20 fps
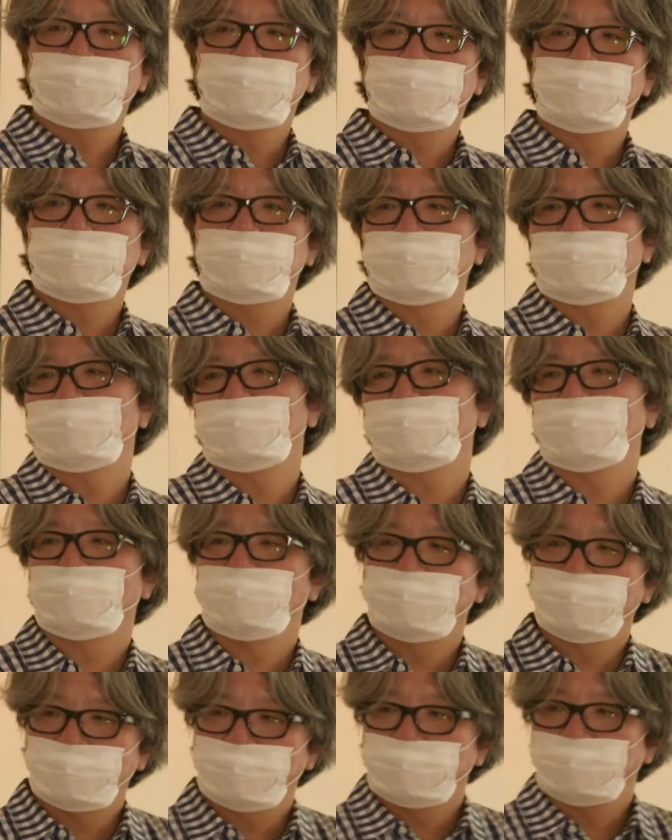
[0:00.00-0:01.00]
And I took a
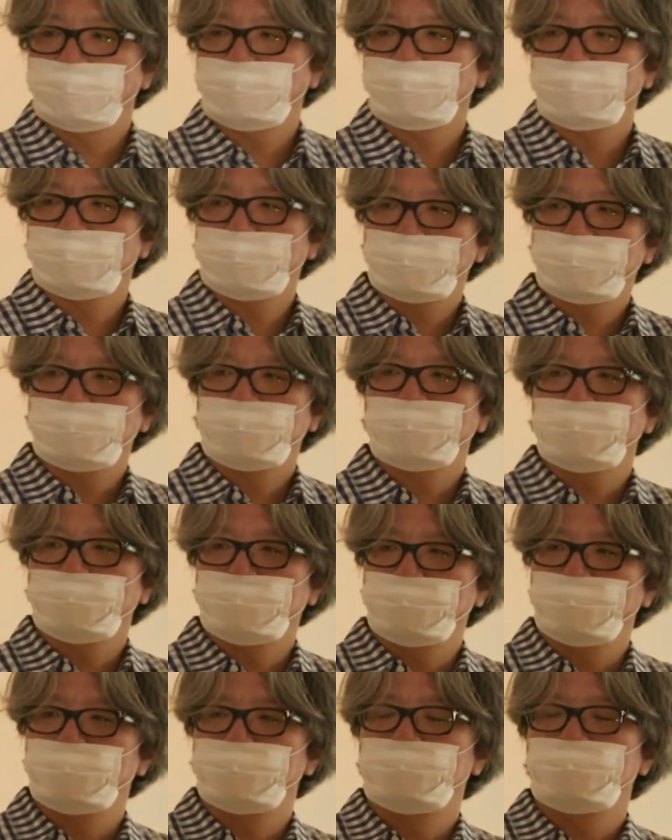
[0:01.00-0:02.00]
step back.
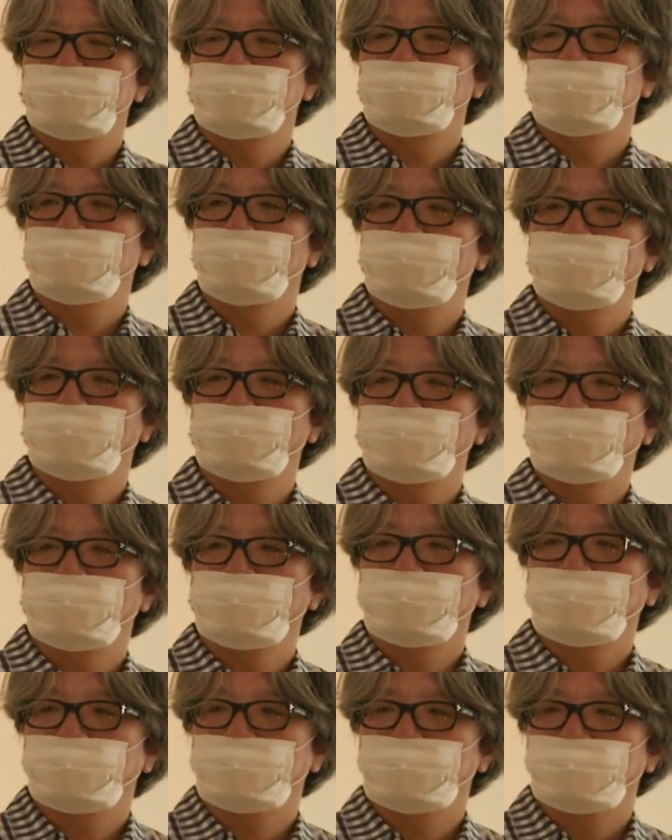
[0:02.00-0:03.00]
I think
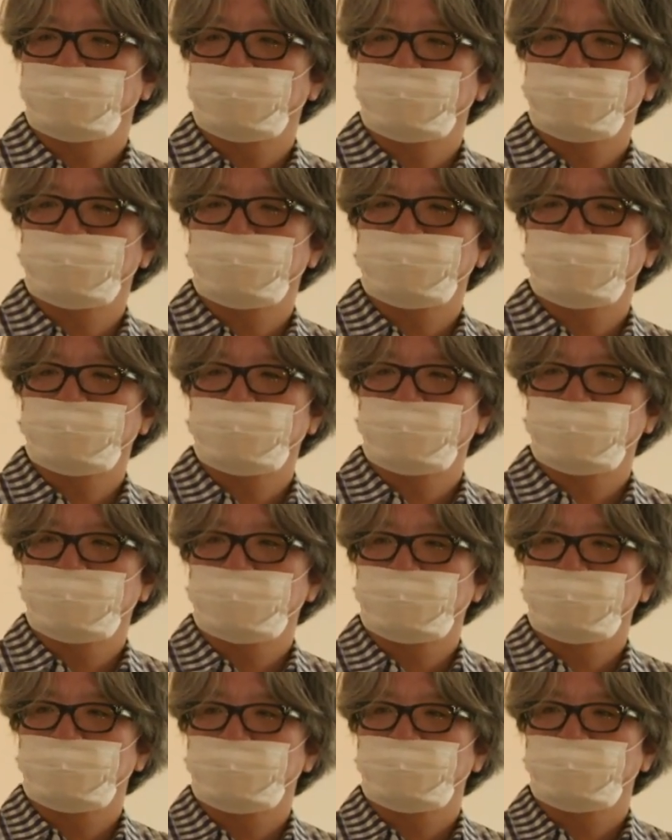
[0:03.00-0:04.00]
that's when it changed.